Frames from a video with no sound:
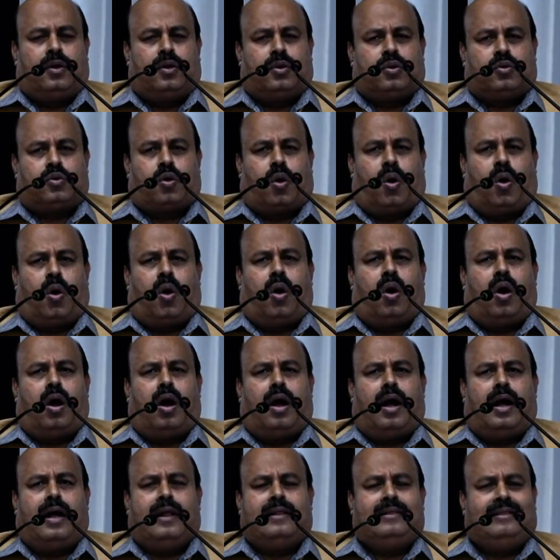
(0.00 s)
So
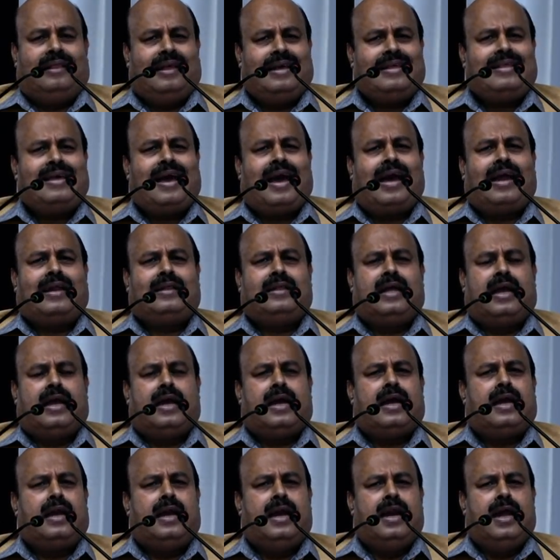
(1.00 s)
these are
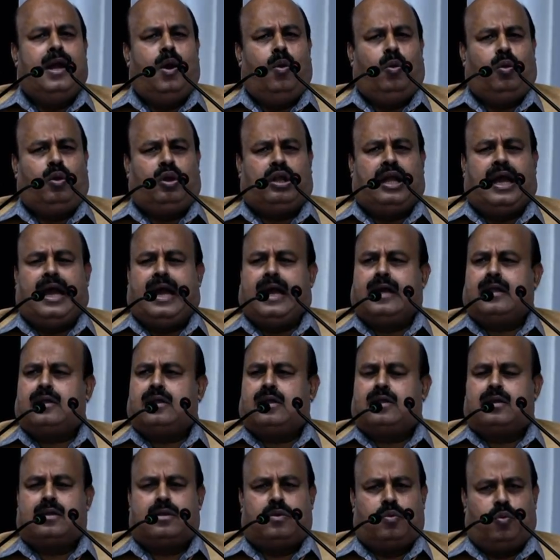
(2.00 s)
the new
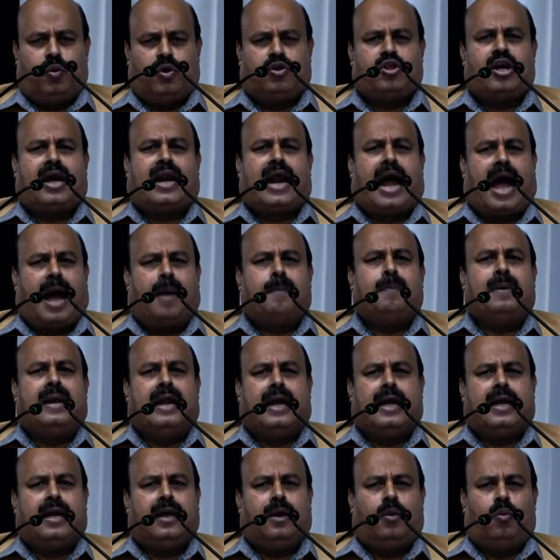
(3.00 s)
things which are
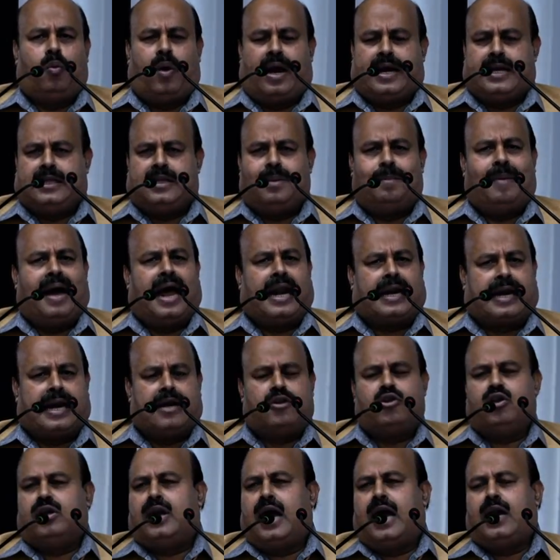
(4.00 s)
happening, one in the
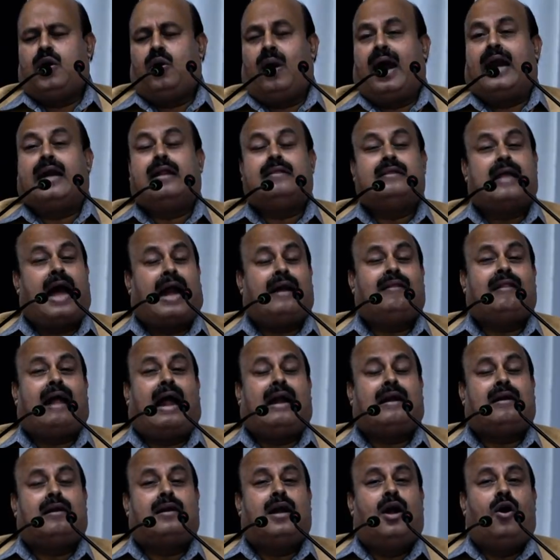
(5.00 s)
market scenario, and that,
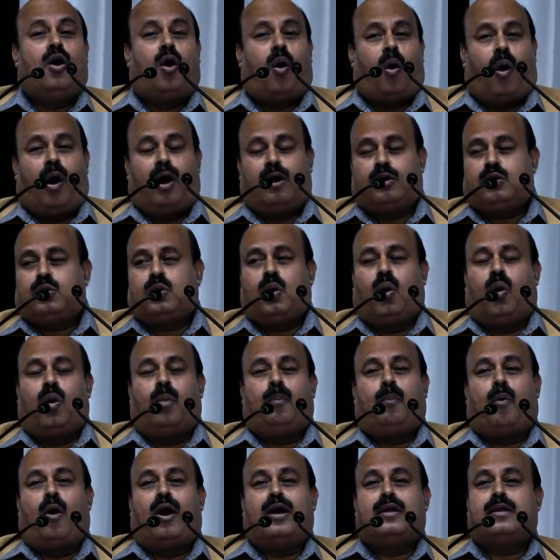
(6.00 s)
that also
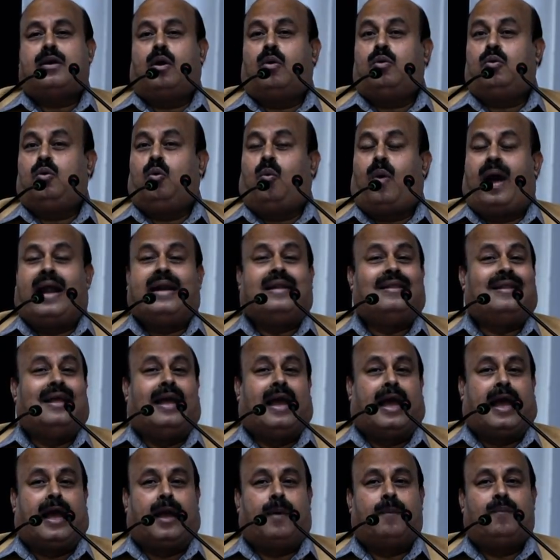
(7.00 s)
points out to one
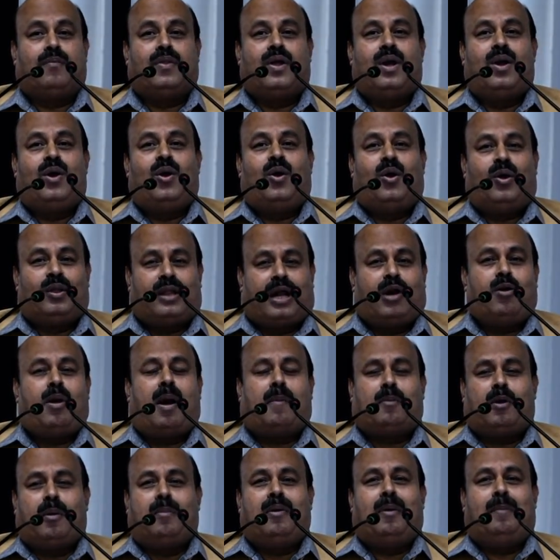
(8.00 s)
thing, that you
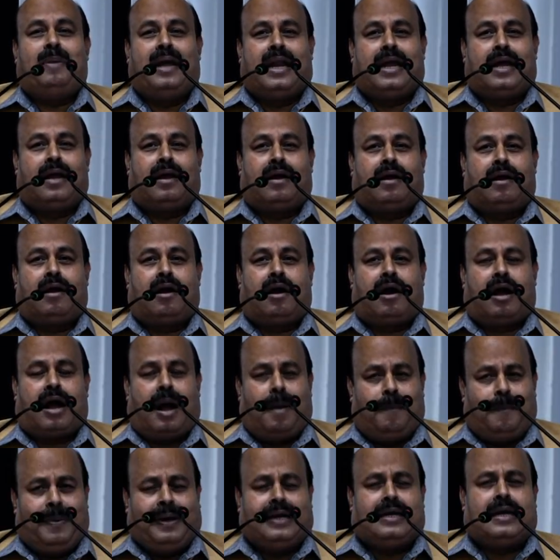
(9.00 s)
have to be very
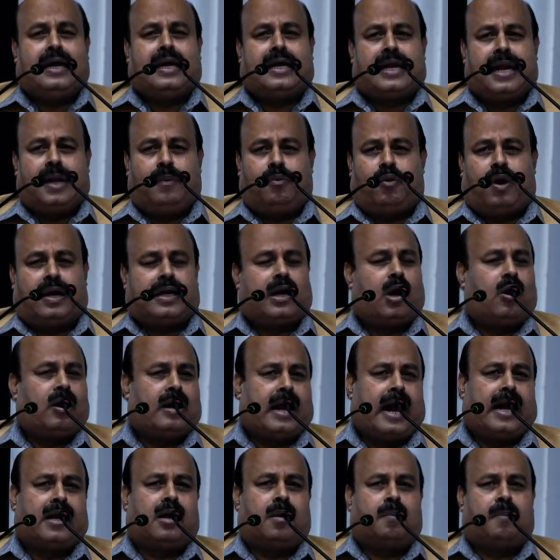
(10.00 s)
competitive, what our
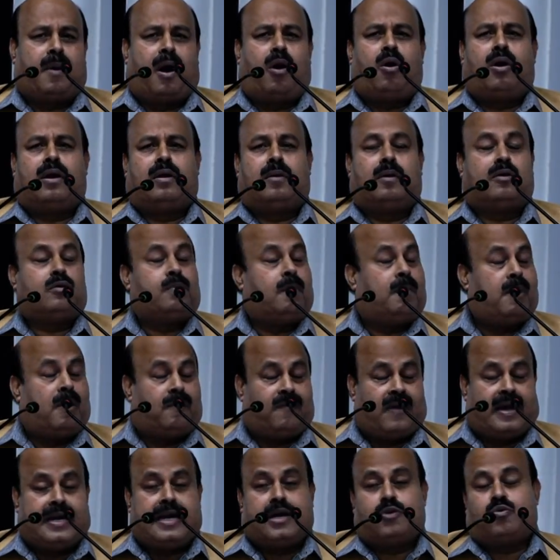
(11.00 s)
director Power, was, uh,
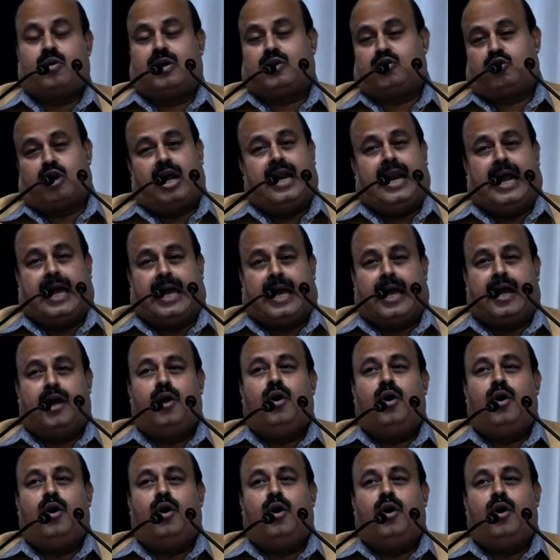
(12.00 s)
finance was telling,